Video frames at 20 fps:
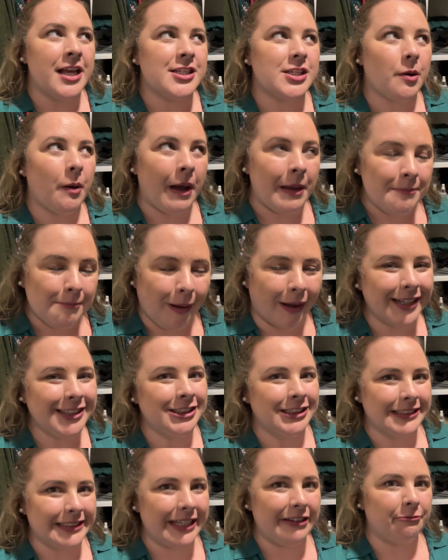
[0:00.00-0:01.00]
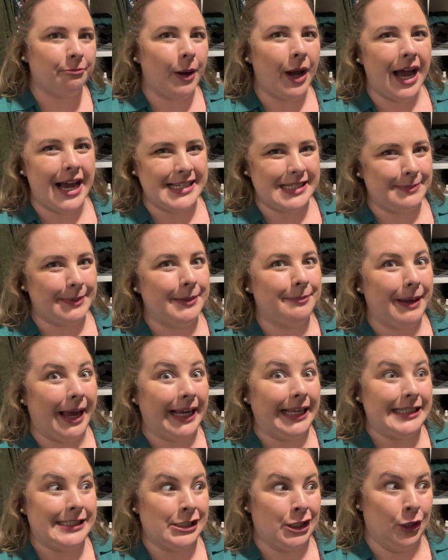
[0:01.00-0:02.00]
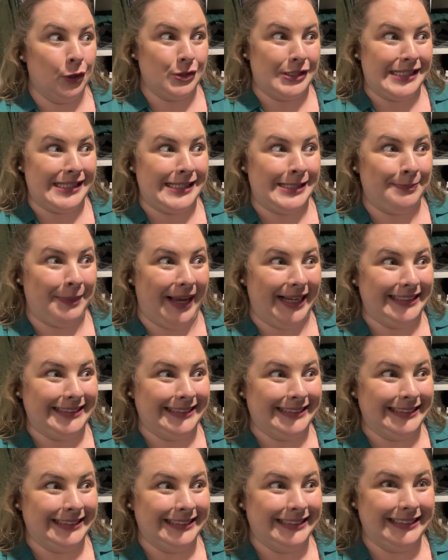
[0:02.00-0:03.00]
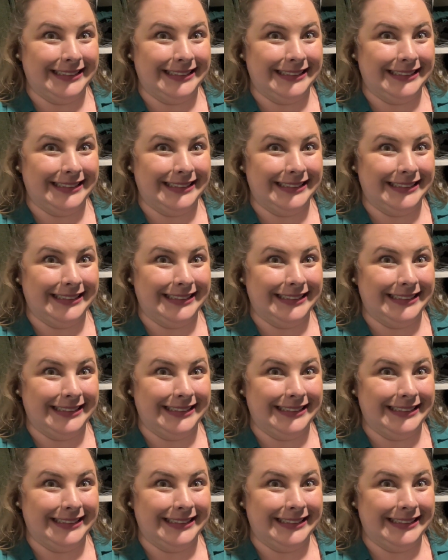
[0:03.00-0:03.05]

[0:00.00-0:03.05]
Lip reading: so I might just give my husband back his closet space.